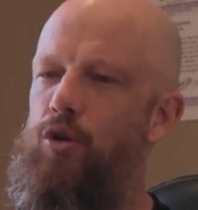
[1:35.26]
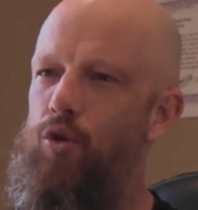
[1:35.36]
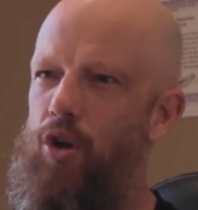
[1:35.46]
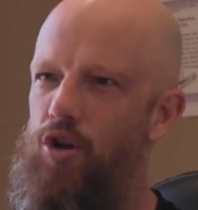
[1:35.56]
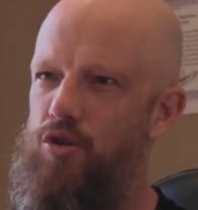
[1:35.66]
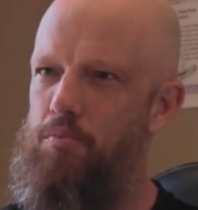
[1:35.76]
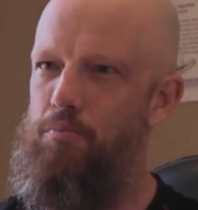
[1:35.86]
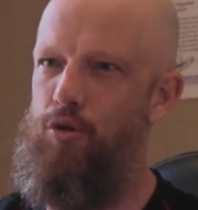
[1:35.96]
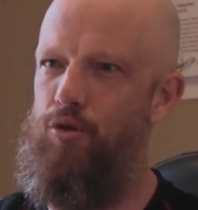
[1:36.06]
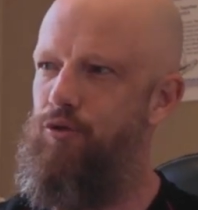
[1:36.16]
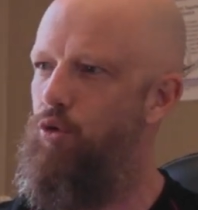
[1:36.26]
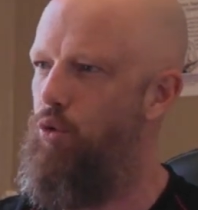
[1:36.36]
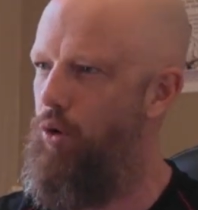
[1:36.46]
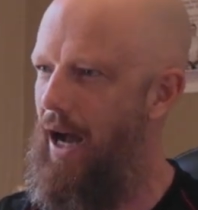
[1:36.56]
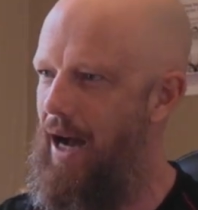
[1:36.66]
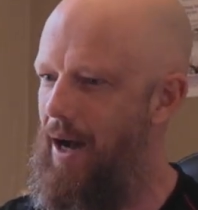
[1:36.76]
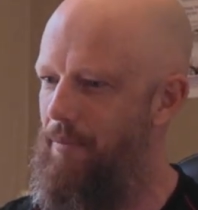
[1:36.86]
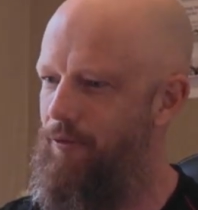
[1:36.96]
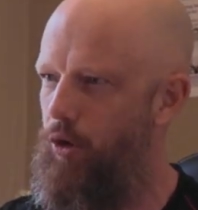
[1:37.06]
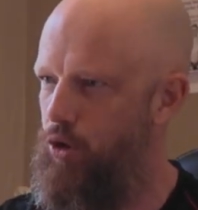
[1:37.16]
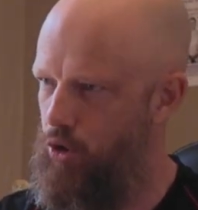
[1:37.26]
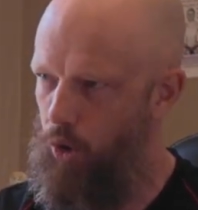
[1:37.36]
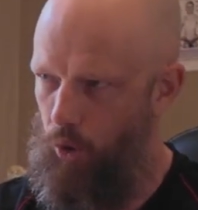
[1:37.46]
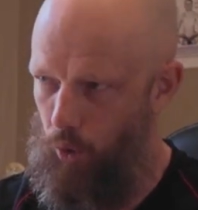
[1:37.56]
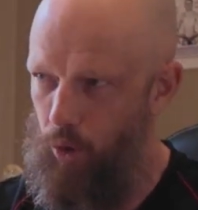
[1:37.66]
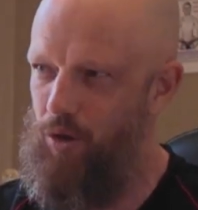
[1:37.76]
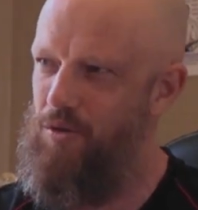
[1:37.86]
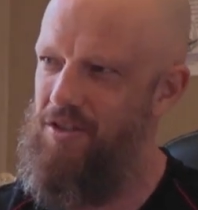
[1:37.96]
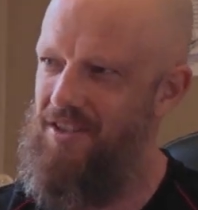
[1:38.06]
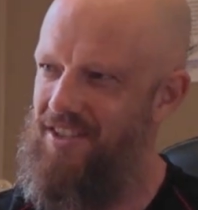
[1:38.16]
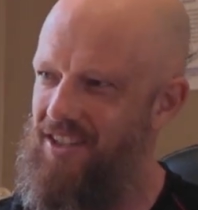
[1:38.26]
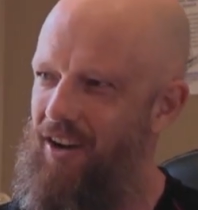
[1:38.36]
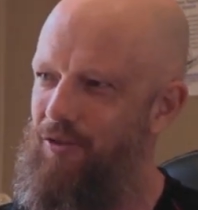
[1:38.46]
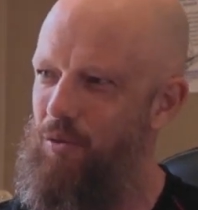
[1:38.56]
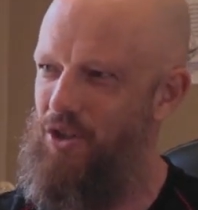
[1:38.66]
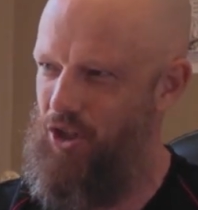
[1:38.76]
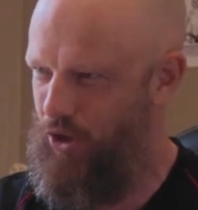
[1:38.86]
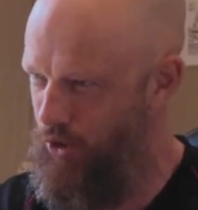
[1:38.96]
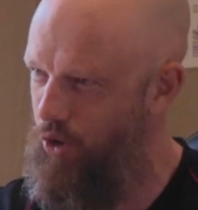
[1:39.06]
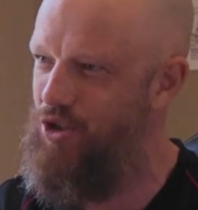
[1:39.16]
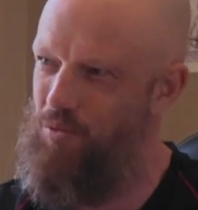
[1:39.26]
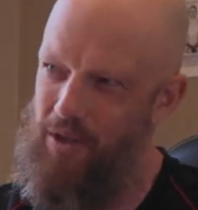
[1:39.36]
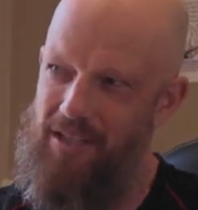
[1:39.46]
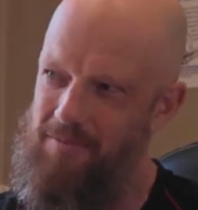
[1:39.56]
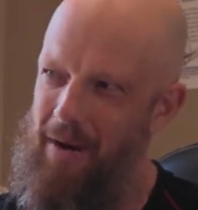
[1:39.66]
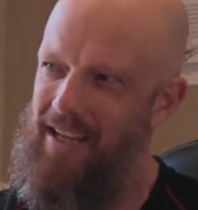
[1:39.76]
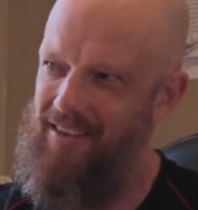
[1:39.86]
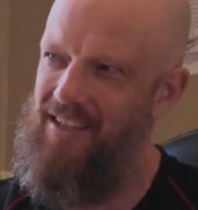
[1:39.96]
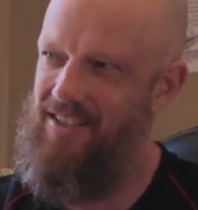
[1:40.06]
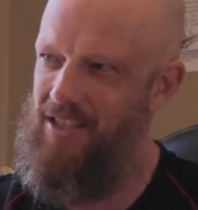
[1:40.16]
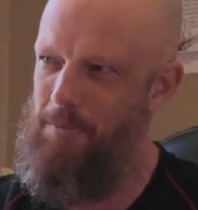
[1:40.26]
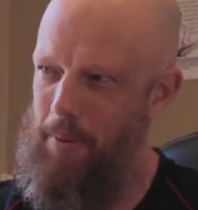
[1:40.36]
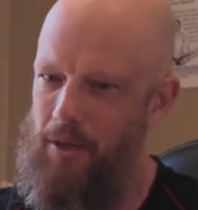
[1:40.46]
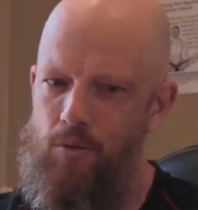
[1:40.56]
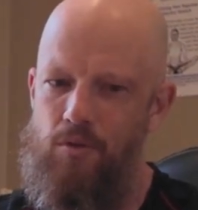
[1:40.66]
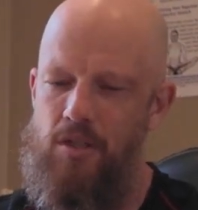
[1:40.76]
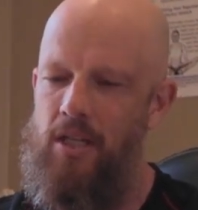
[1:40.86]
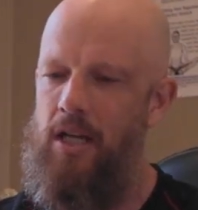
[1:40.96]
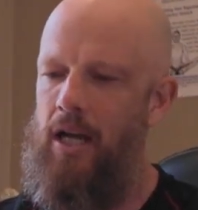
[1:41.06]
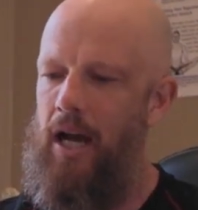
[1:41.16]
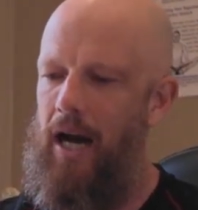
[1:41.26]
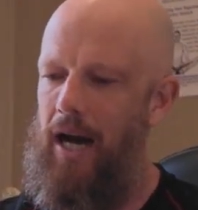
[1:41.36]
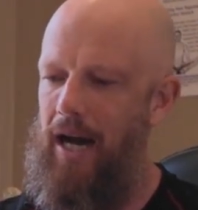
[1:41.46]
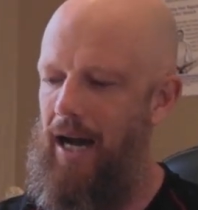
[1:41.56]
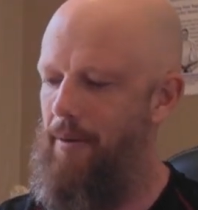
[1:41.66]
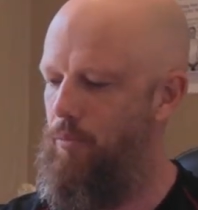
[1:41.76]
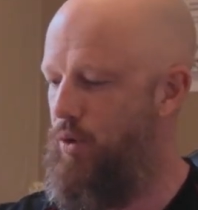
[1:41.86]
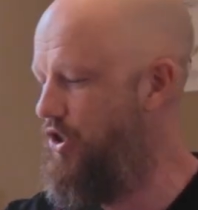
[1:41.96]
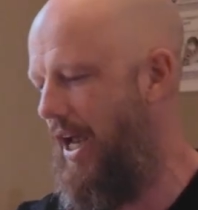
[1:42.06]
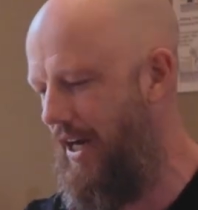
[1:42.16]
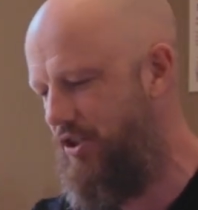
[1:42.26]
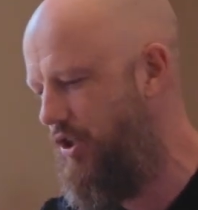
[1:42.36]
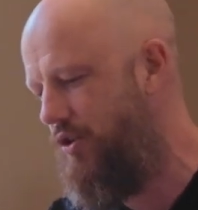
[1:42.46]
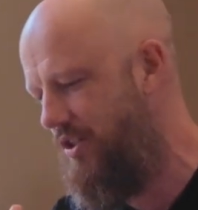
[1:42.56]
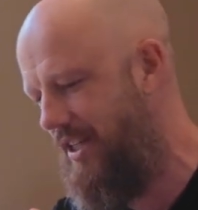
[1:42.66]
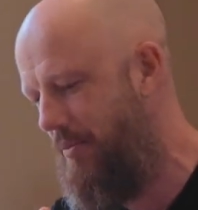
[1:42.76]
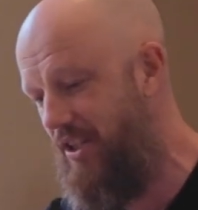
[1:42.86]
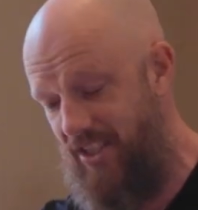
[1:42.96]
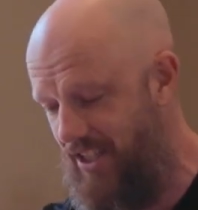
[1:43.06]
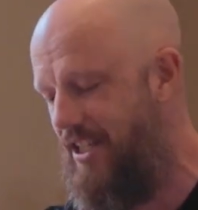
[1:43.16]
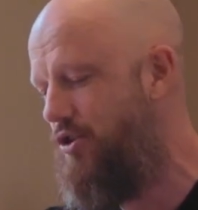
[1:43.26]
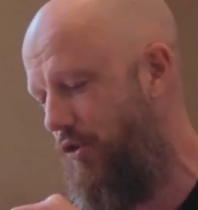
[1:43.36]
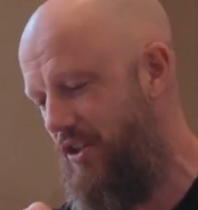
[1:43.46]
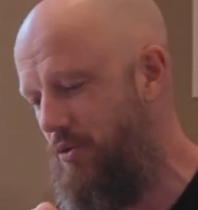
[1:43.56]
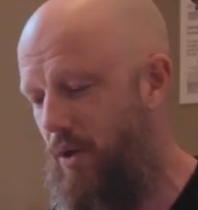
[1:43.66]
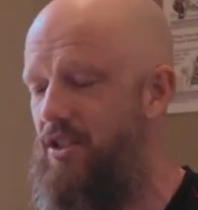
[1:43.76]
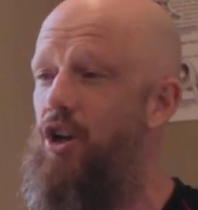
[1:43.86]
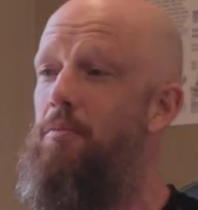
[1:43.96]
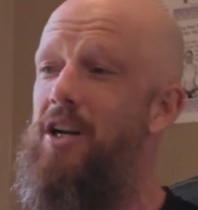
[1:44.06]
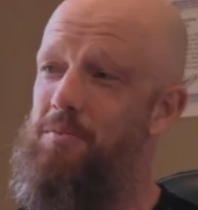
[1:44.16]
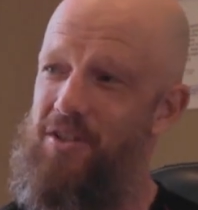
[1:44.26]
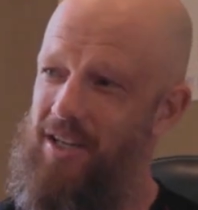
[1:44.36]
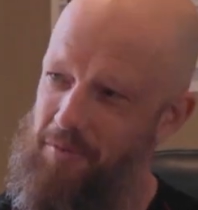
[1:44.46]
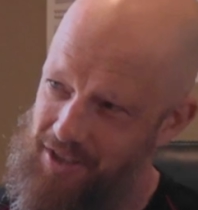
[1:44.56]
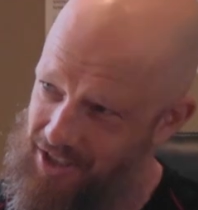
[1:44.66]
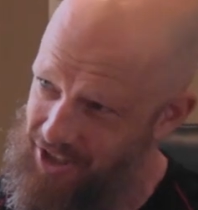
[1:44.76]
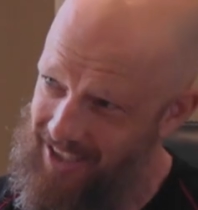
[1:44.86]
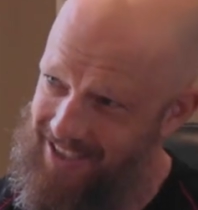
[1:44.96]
all those beautiful volatile oils and stuff, which are lost when you make things into pills. Which actually on some of the teas, not this one so much, but some of the teas you